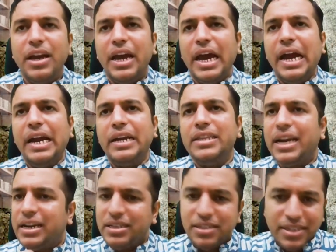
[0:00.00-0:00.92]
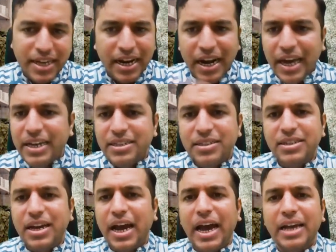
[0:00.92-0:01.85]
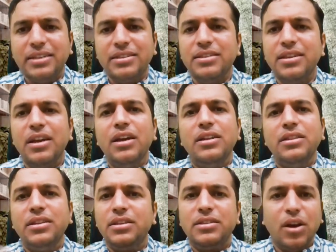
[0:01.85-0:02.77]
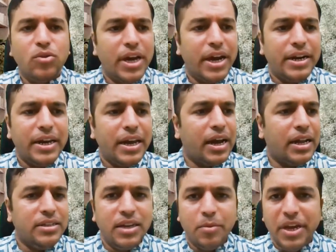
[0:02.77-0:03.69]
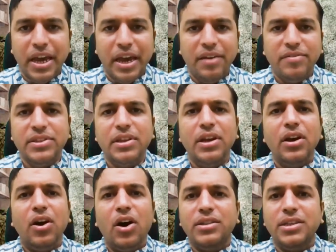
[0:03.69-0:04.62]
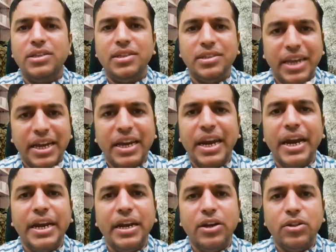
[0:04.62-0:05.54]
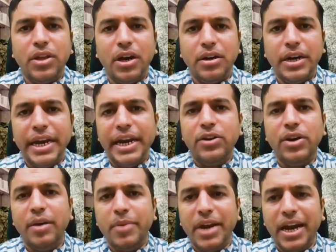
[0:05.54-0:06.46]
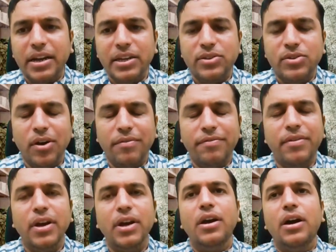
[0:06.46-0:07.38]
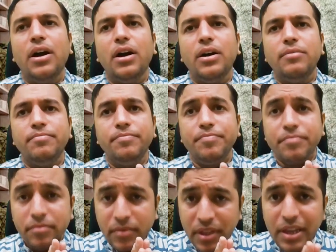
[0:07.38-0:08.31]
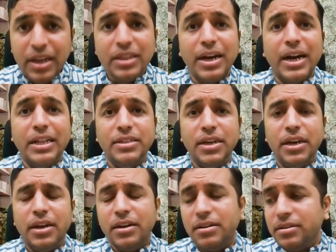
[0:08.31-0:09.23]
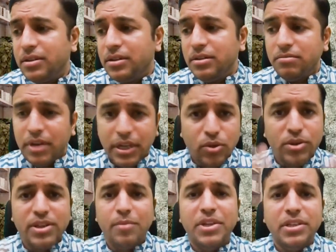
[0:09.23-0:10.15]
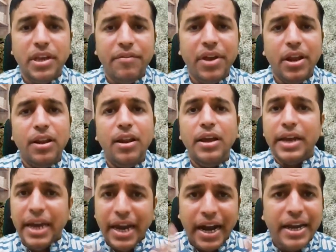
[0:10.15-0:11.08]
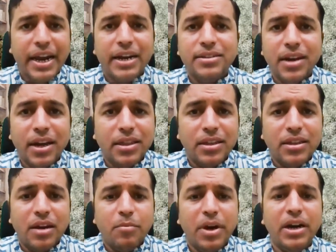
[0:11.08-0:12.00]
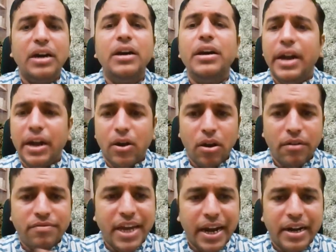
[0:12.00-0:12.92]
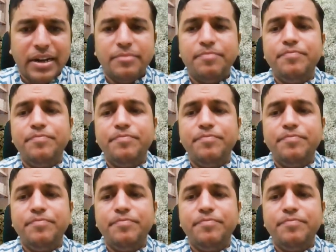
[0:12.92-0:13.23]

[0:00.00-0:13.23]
and that is generalized as this is how the entire culture behaves, or this is ingrained into the day-to-day practice of um, the culture. Hinduism is evil, eradicate Sanatan Dharma, and all of that.